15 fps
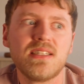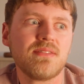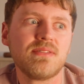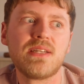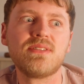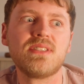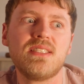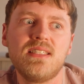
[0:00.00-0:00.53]
I've
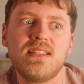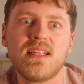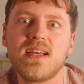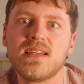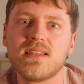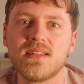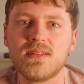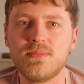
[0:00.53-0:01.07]
never seen that
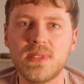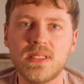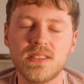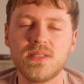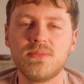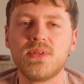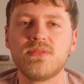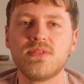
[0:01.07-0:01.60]
kind of
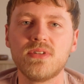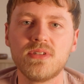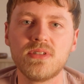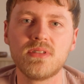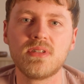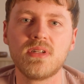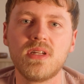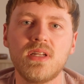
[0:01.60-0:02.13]
building before.